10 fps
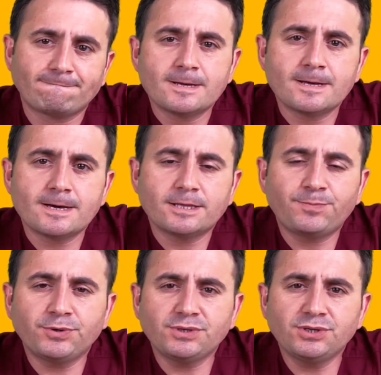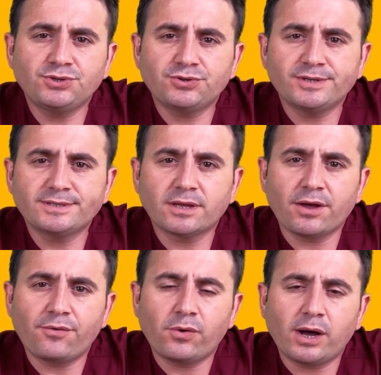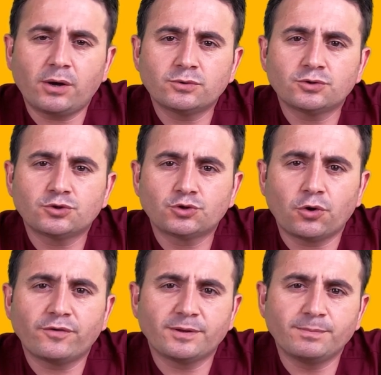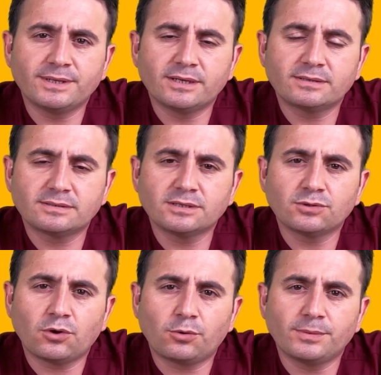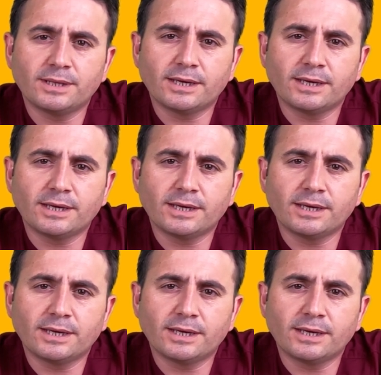The procedure is around 30 minutes in normally.